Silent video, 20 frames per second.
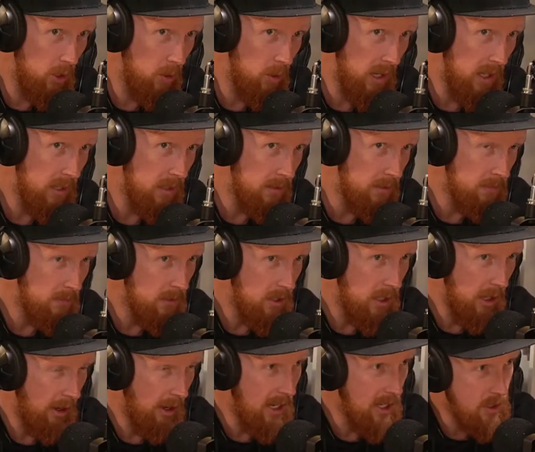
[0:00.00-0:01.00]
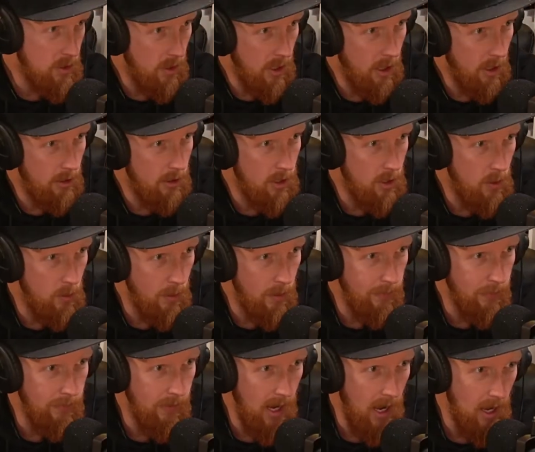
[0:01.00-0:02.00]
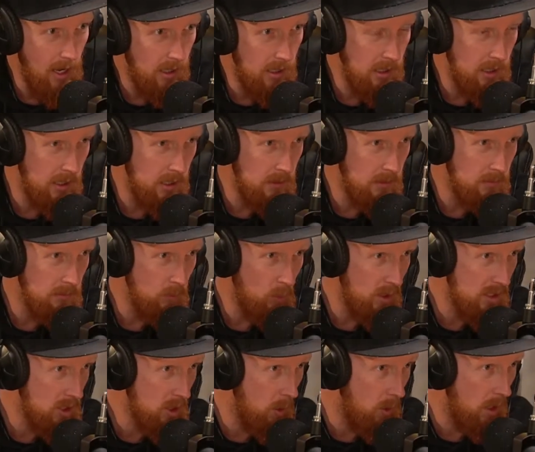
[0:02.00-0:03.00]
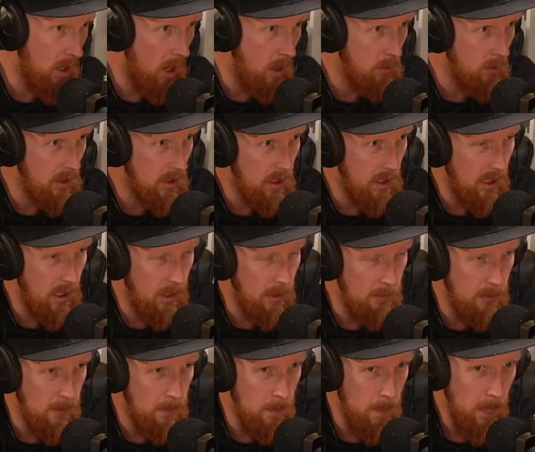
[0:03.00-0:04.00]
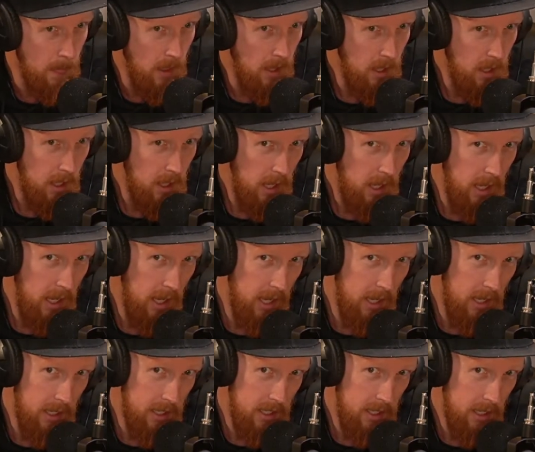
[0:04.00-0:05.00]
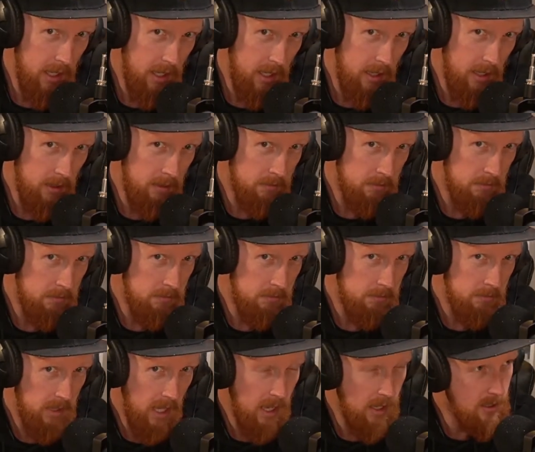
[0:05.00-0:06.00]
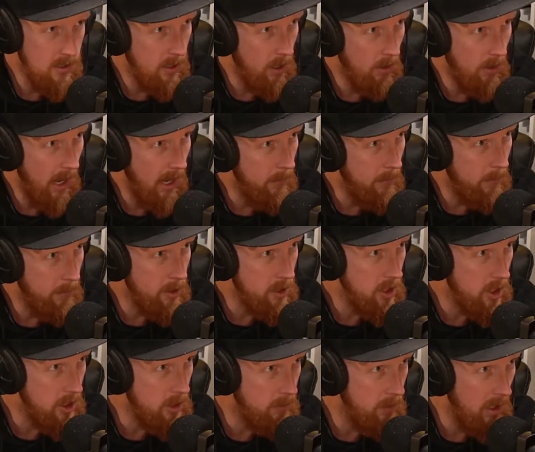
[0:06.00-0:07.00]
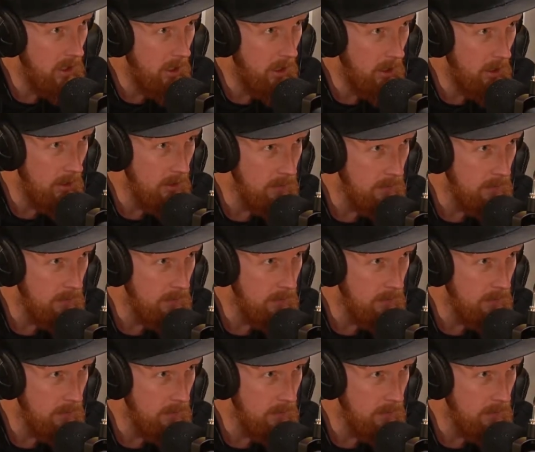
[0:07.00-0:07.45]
and their history here in the New River Valley and what's going on with them, and so hey, appreciate you being on.